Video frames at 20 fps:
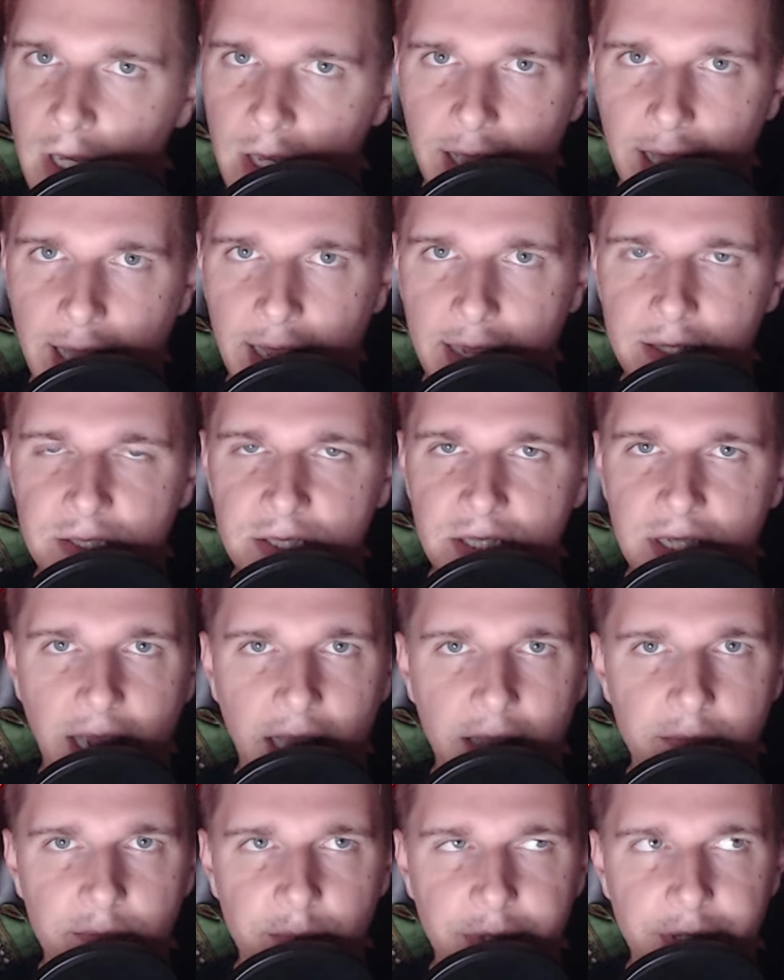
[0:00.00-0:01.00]
AIDS
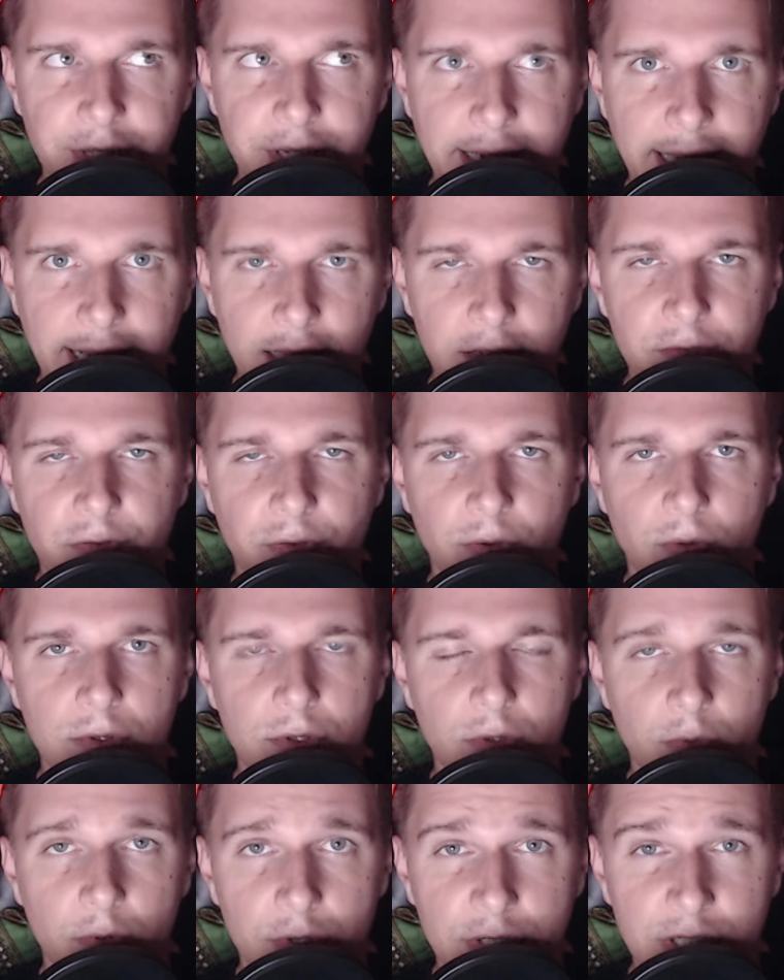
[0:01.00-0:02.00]
can be hateful
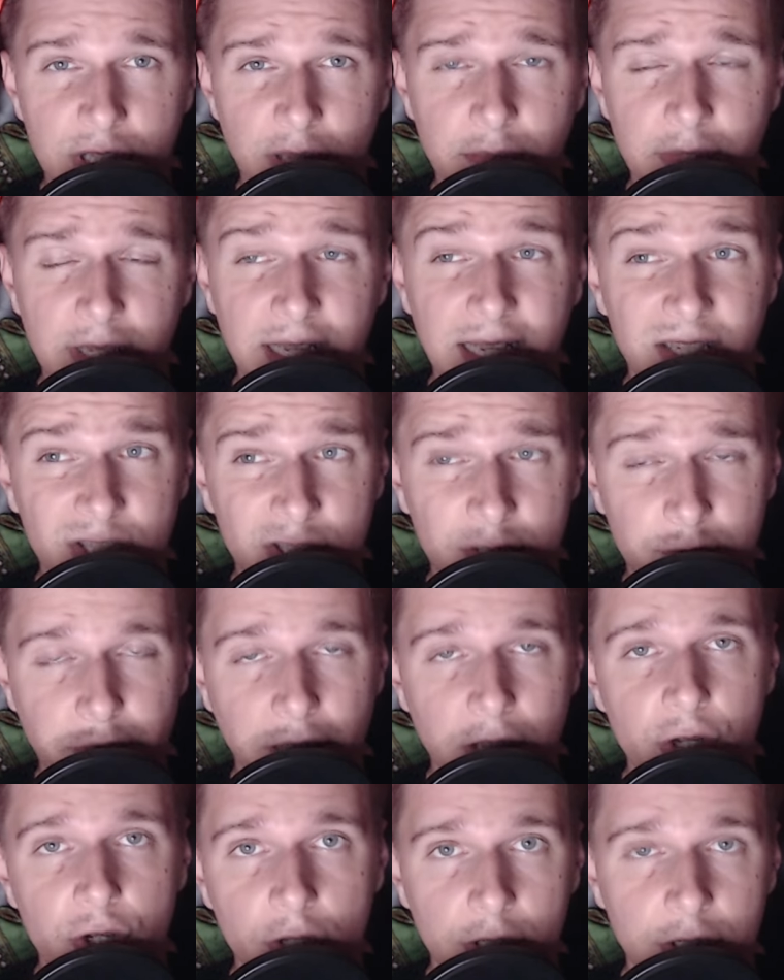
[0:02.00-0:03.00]
towards something,
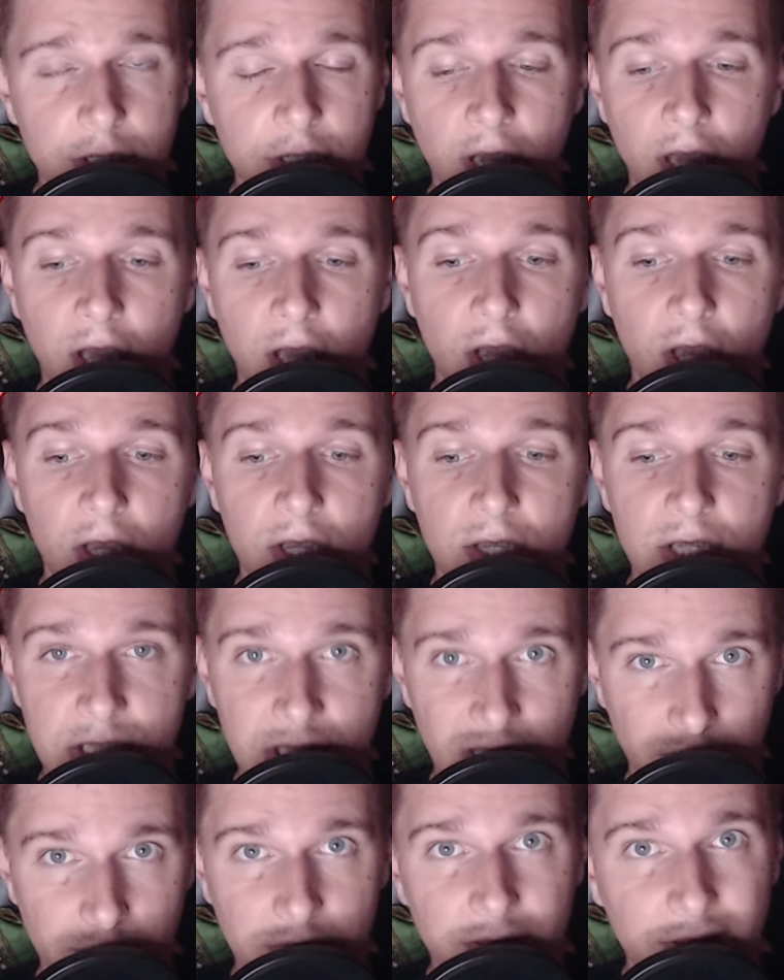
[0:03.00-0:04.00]
especially
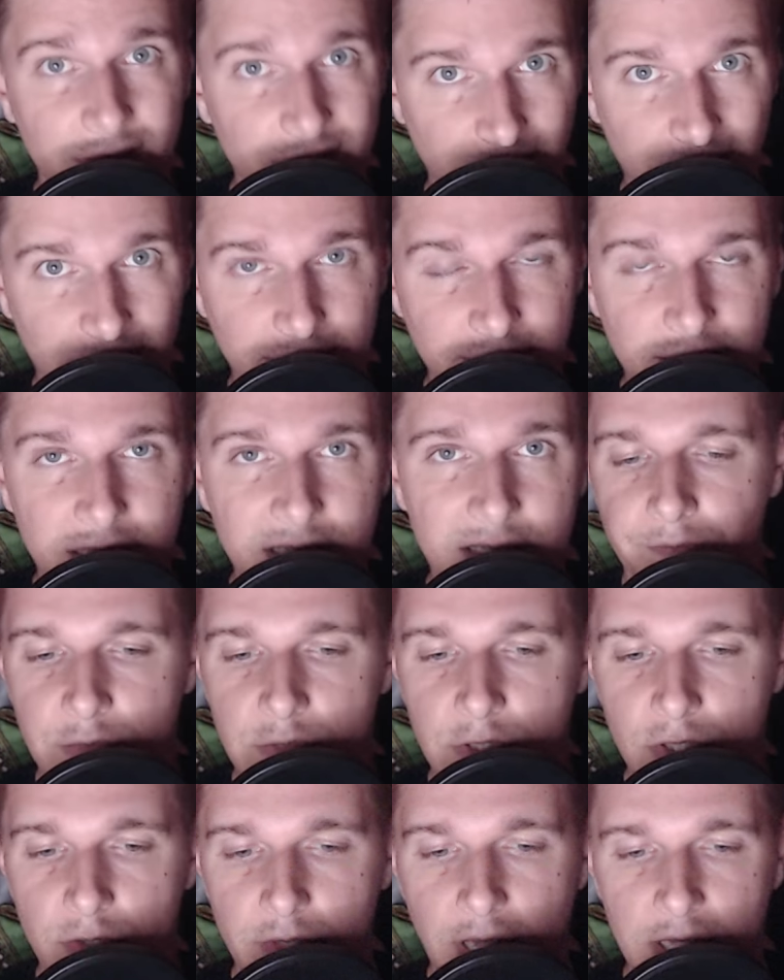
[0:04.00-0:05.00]
something like this.
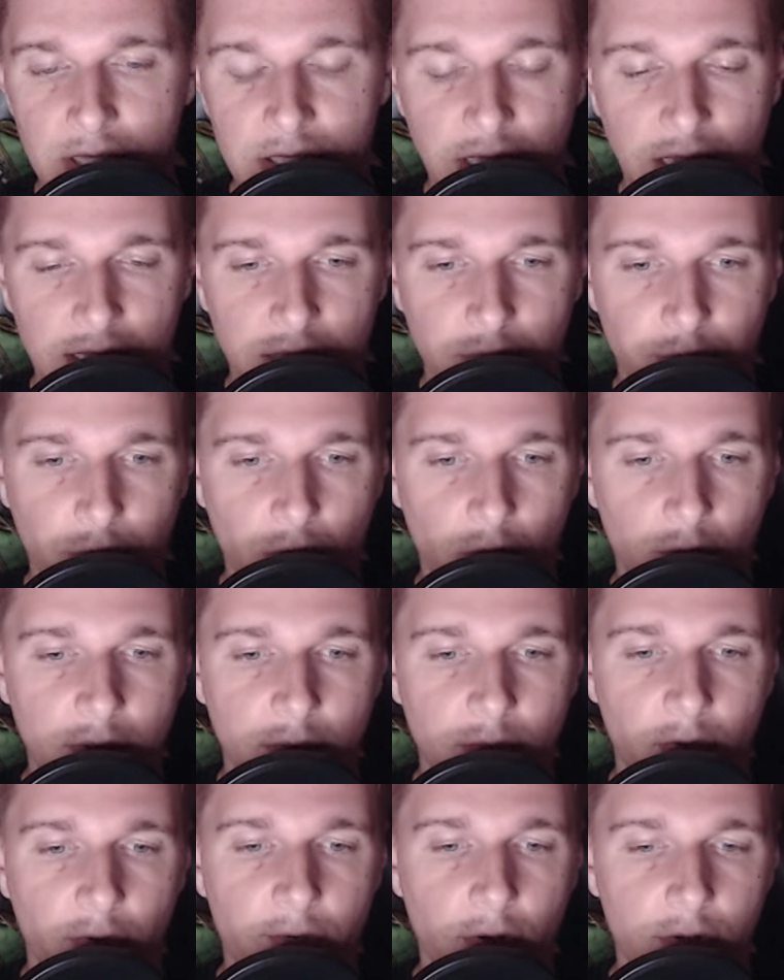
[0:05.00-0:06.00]
So that's not the
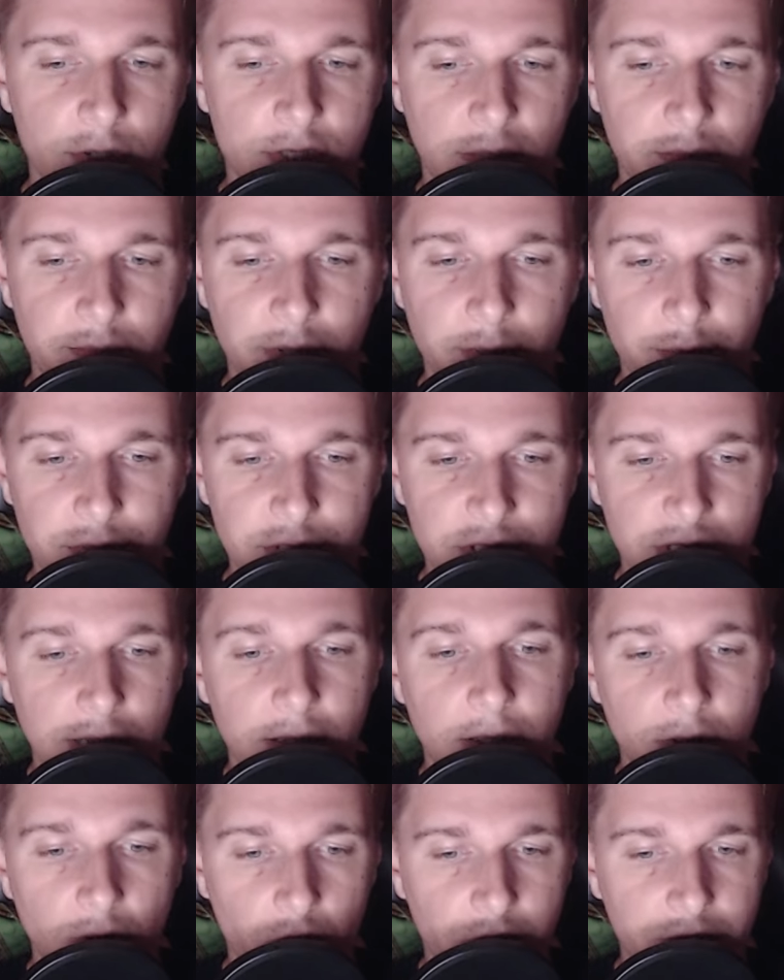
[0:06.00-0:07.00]
problem. Of course, then people say, you
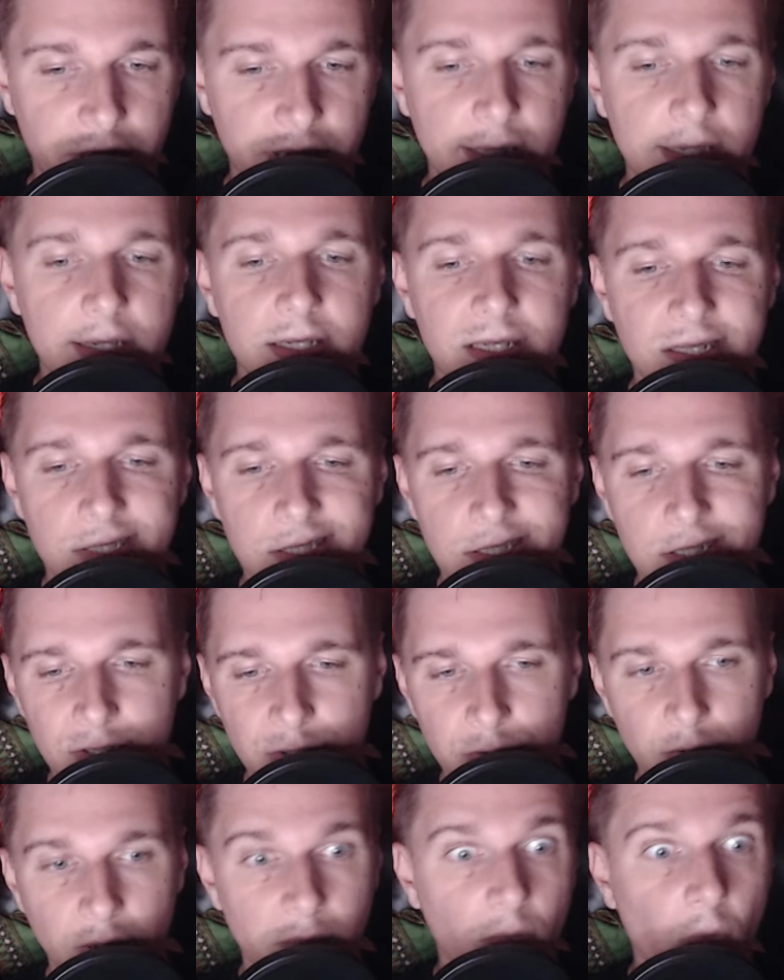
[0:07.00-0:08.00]
know, he is
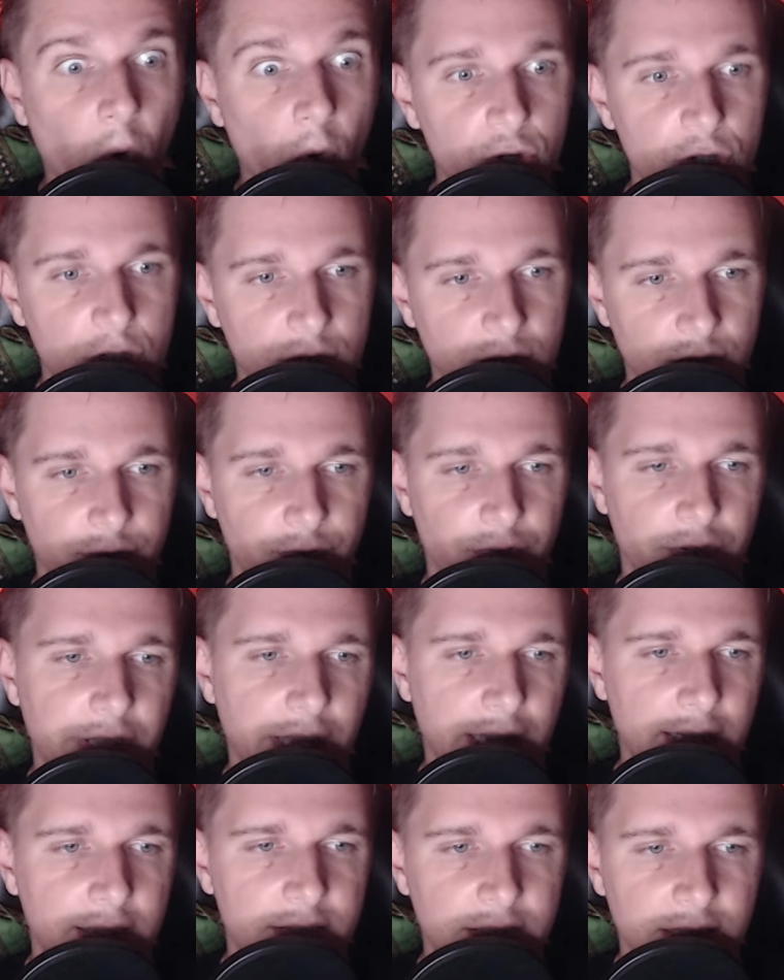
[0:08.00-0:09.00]
too emotional for an
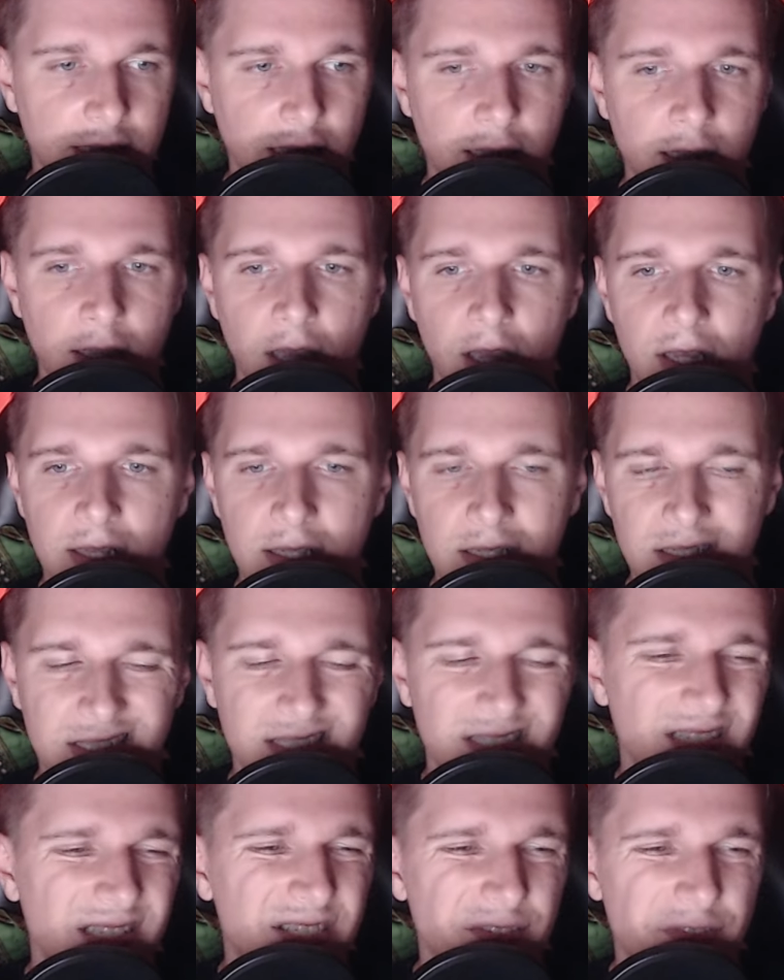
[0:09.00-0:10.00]
8. And I,
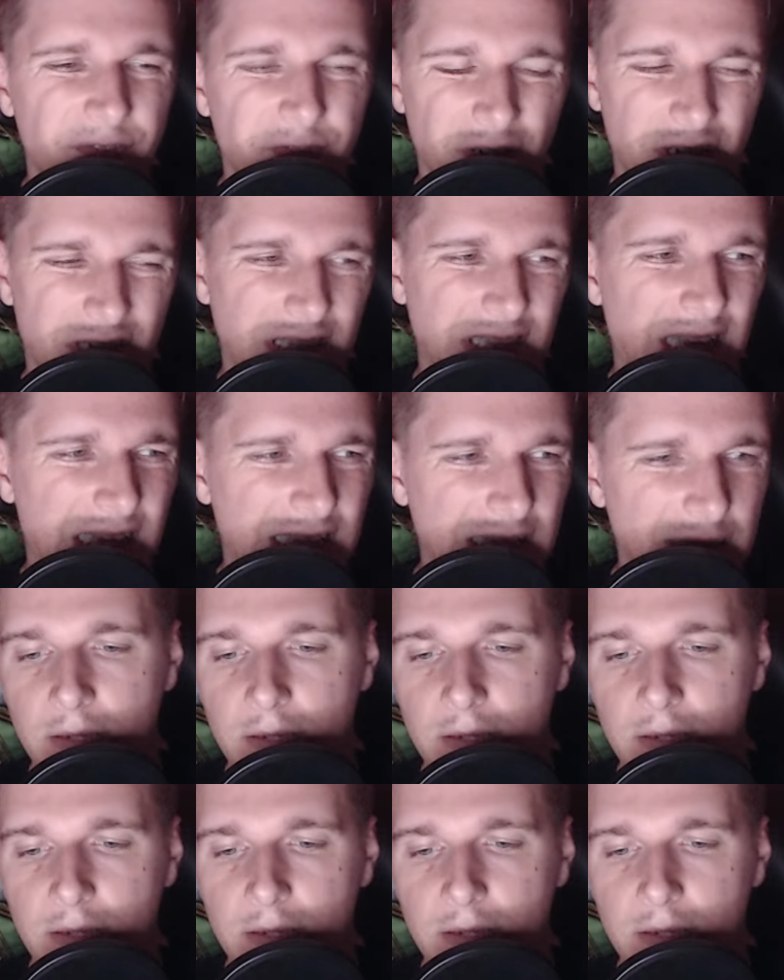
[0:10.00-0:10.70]
listen, it's a fucking anime.